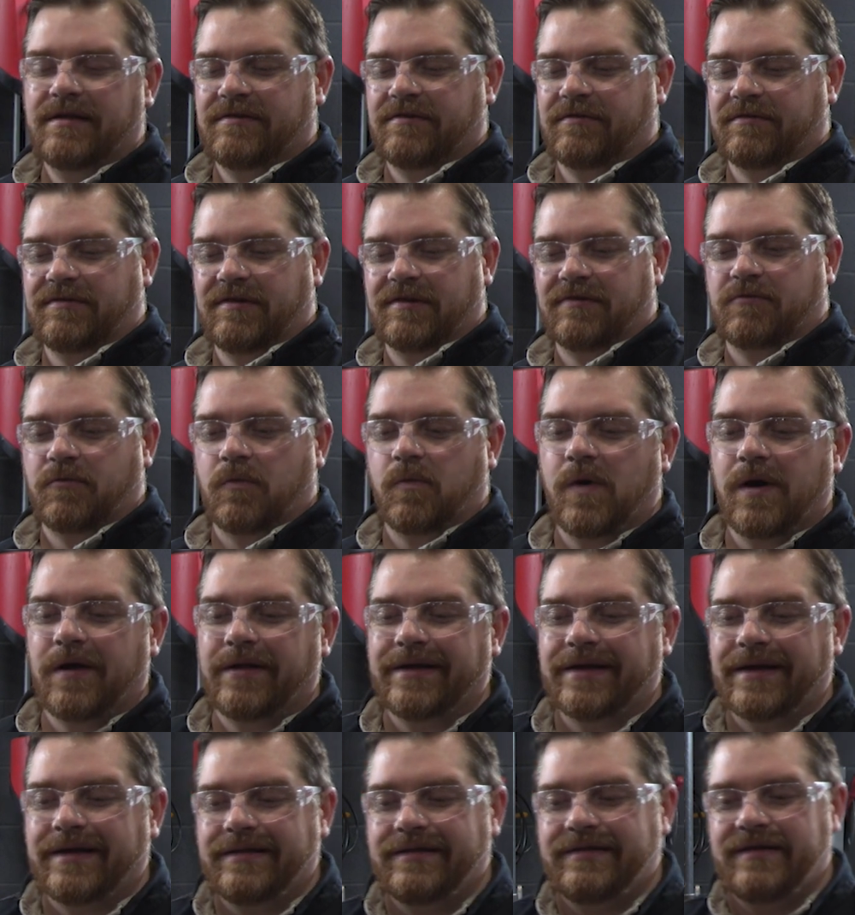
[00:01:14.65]
So since we're
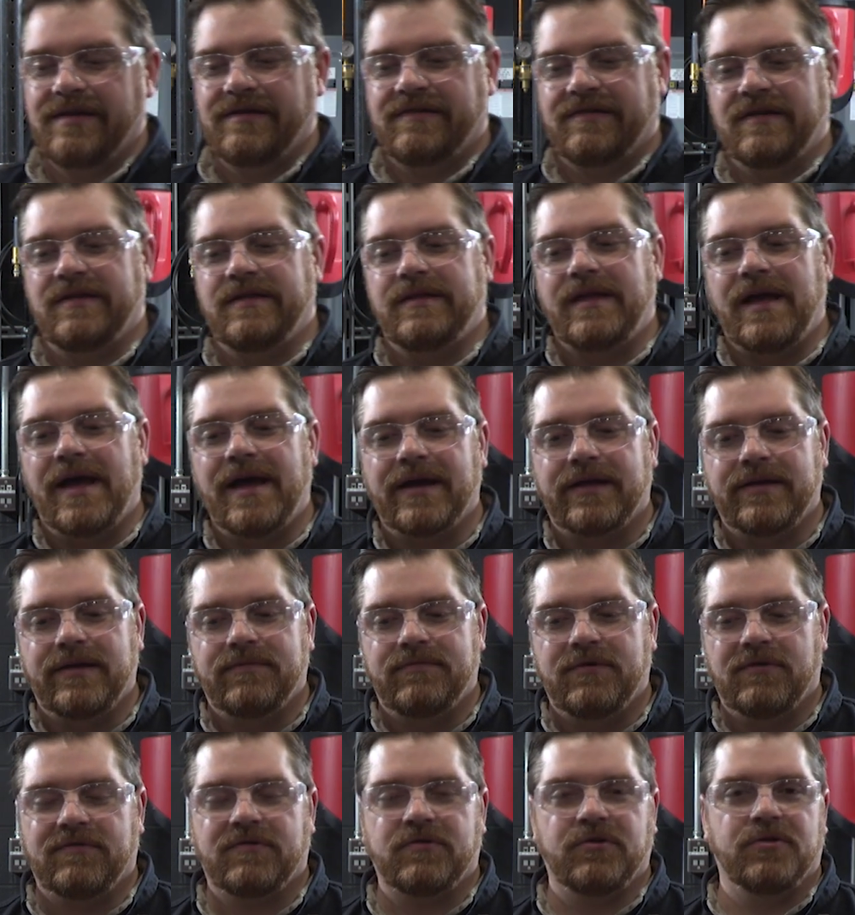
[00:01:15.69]
welding in DC
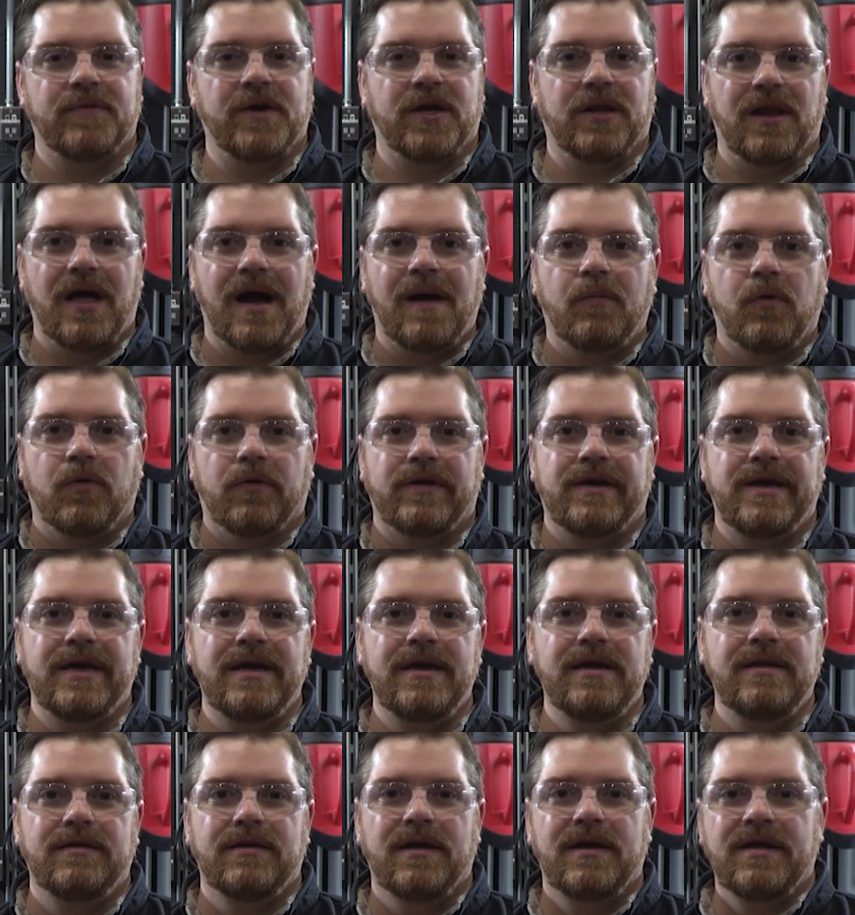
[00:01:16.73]
negative, there's going to be a lot more
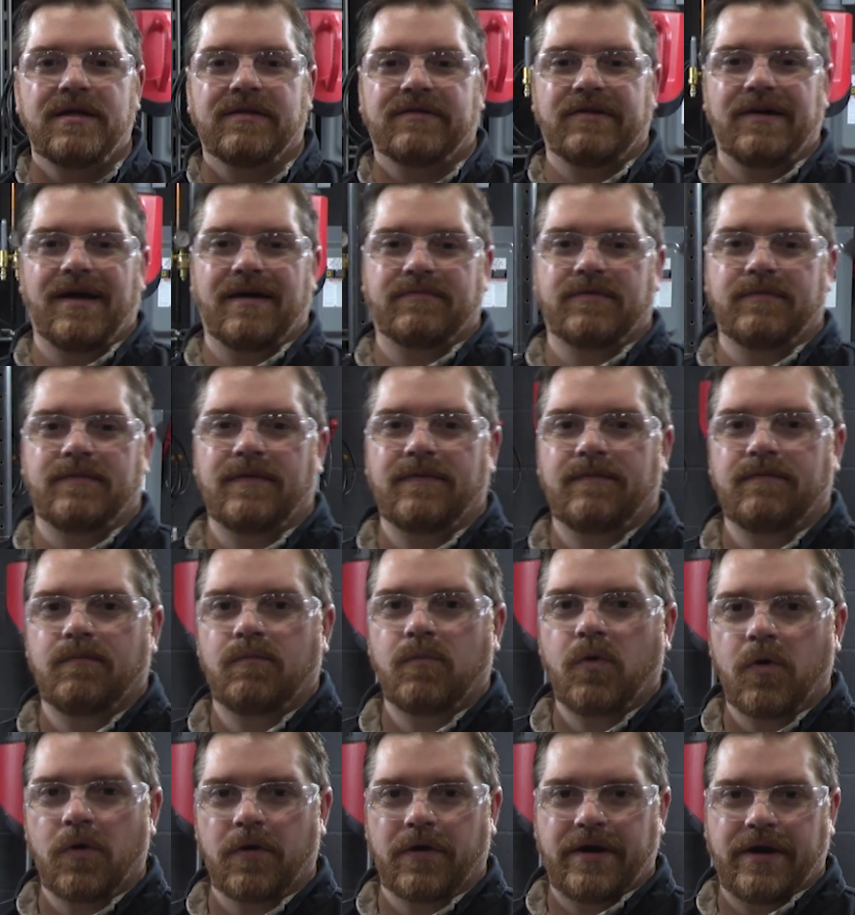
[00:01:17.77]
heat, so you have to be
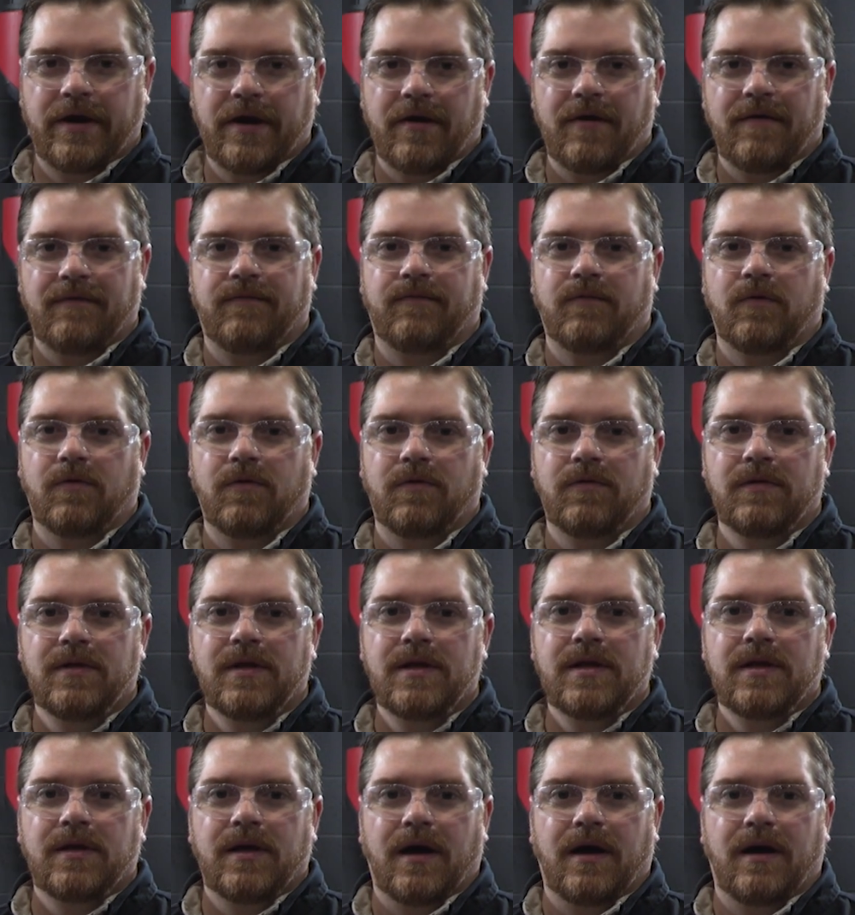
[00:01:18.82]
more careful
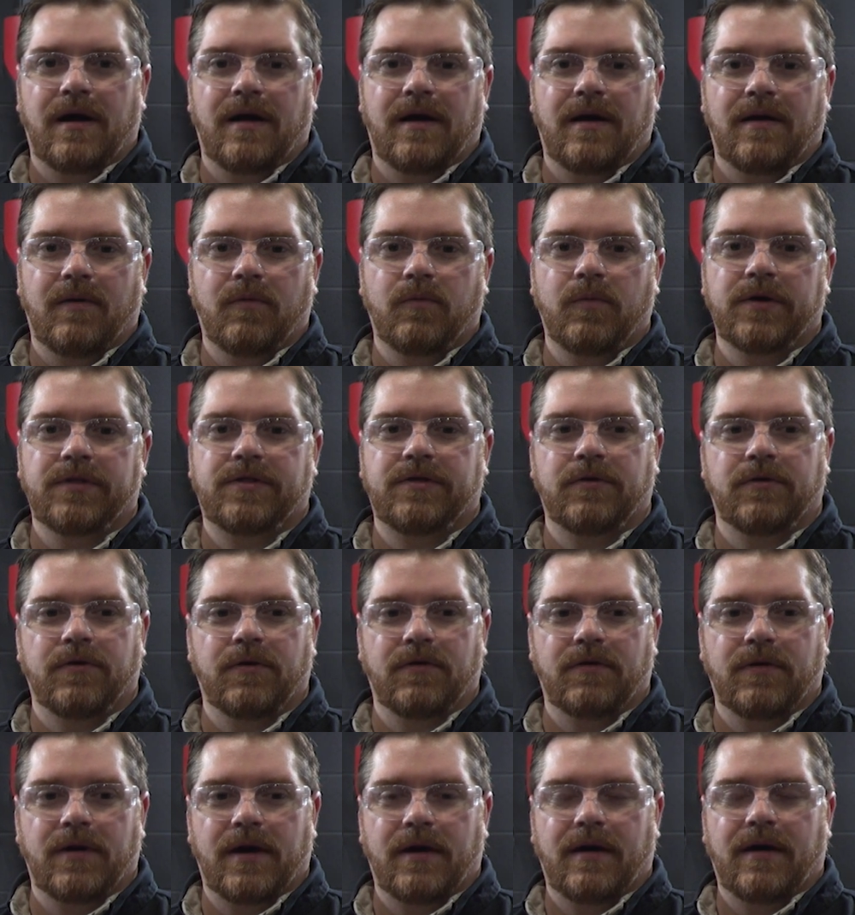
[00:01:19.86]
uh, with
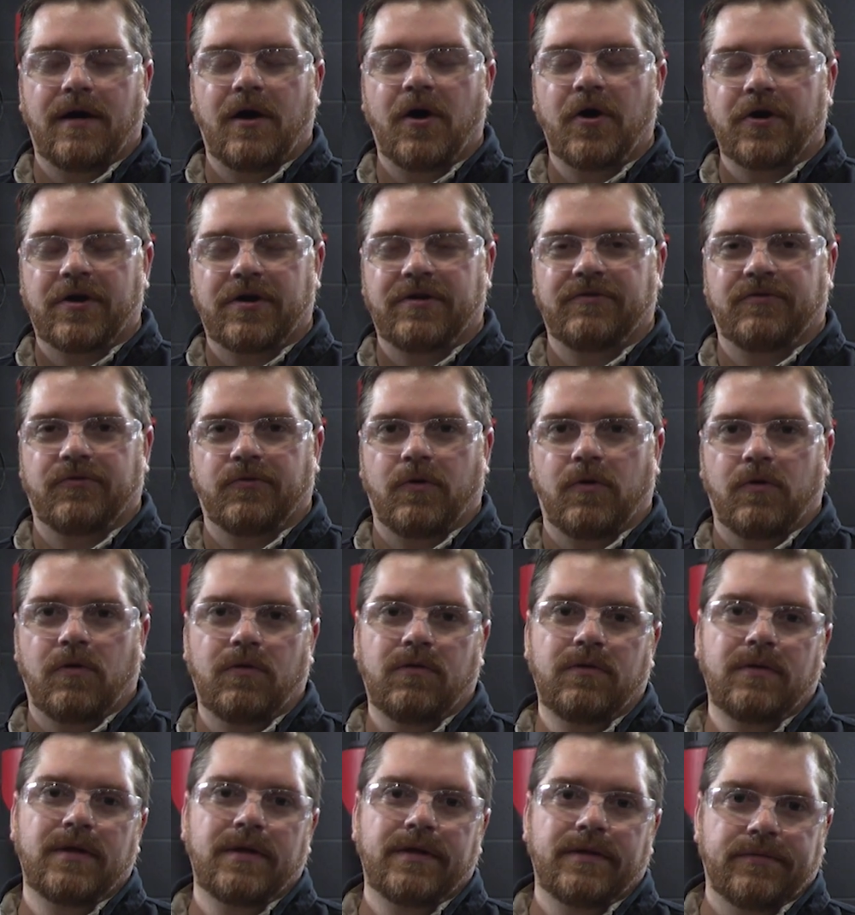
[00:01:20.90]
your uh, art
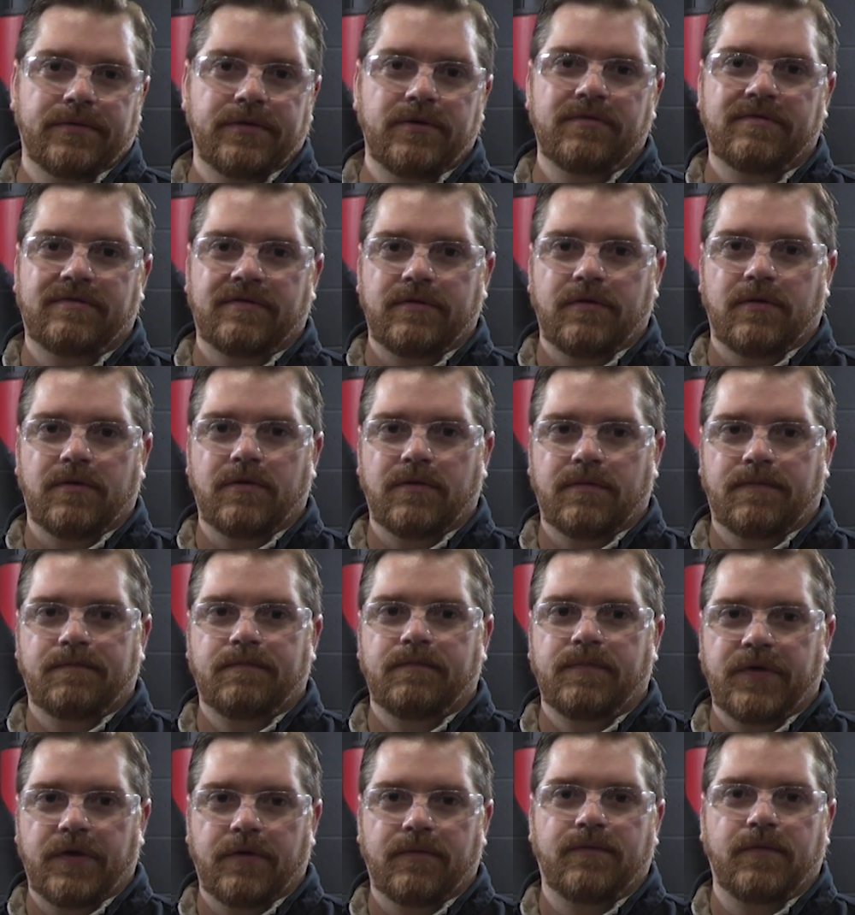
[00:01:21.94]
control using your,
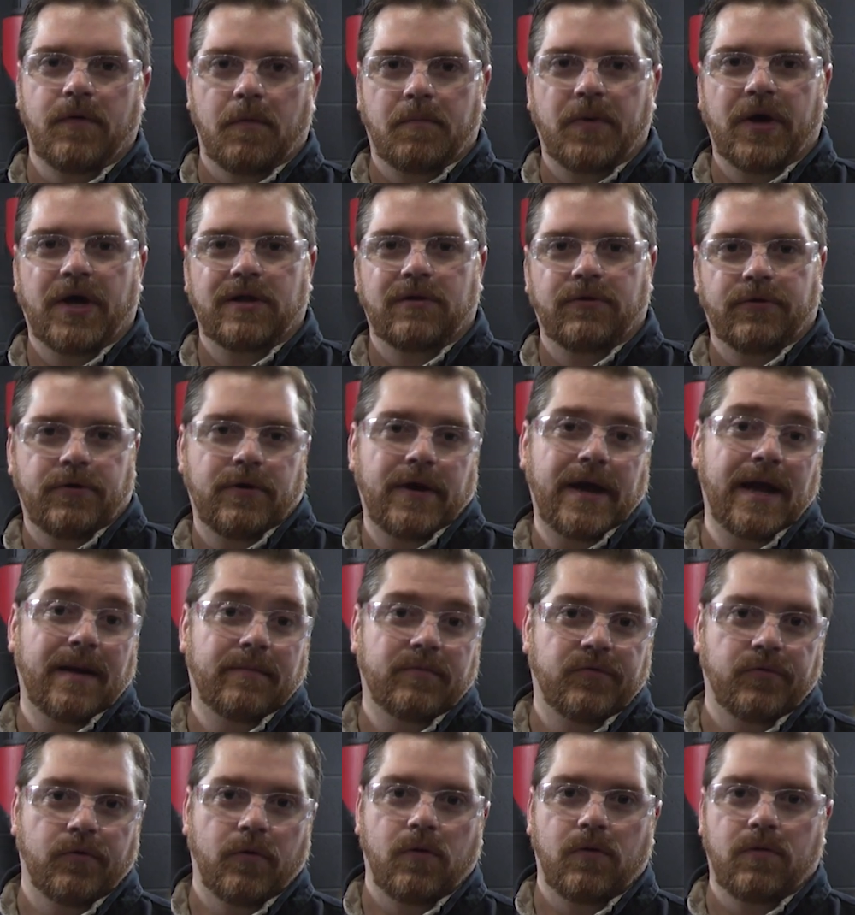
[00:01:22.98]
your foot pedal or your
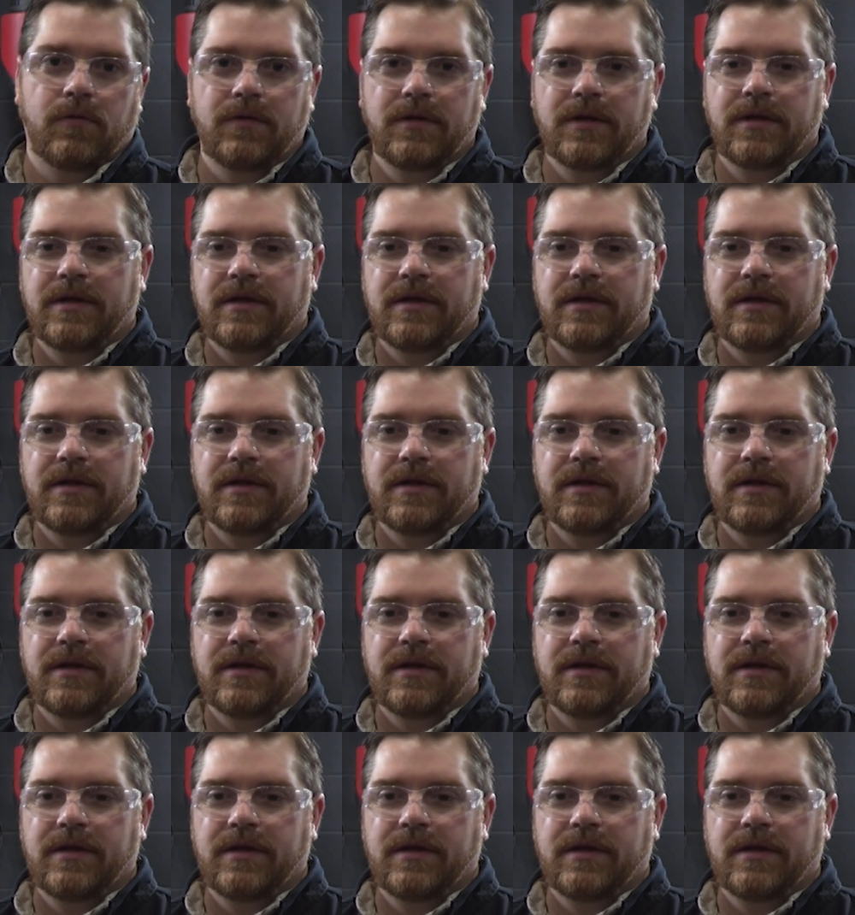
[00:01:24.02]
Amptrol.